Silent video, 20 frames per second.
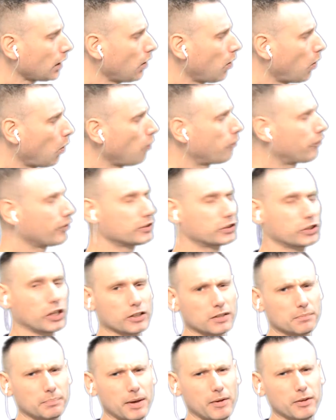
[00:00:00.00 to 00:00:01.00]
over a
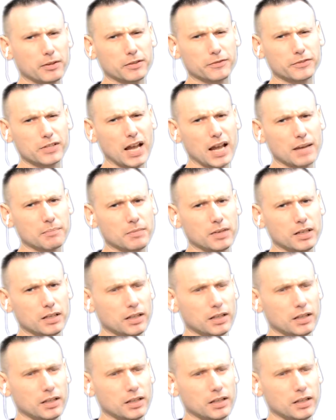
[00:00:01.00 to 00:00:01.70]
certain period of time.